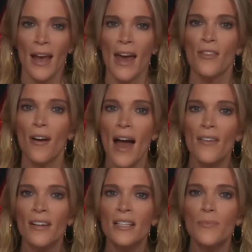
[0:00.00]
and their
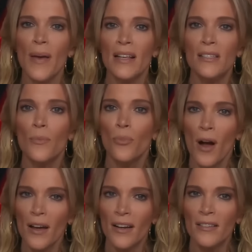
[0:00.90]
evidence-based
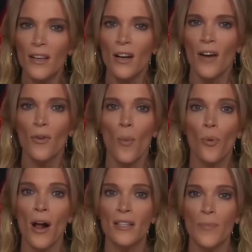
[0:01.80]
products cover a
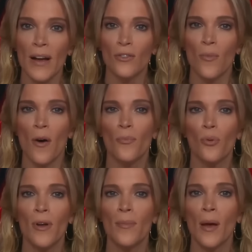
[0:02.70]
broad spectrum of
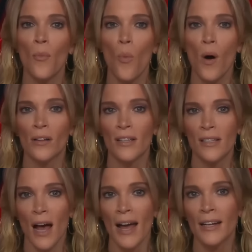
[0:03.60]
premium wellness
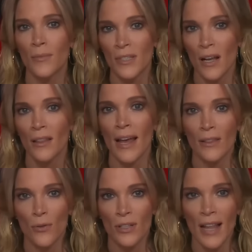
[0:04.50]
items like
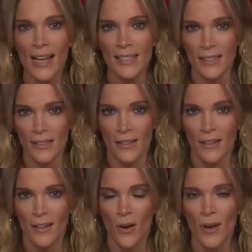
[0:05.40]
those glasses.
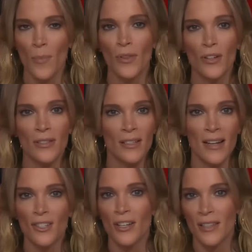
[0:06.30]
Okay, but it's
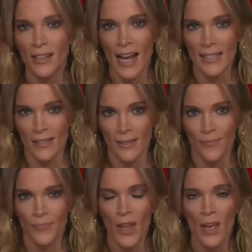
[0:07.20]
not just the glasses.
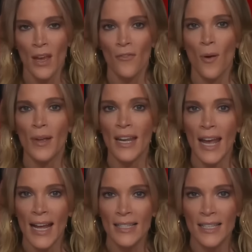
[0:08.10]
From
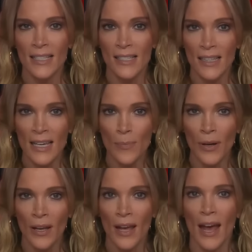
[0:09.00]
enhancing sleep
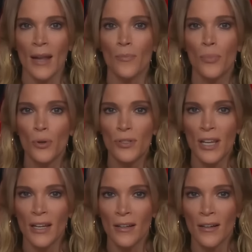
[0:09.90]
and
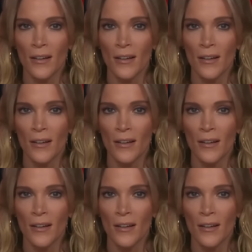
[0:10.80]
boosting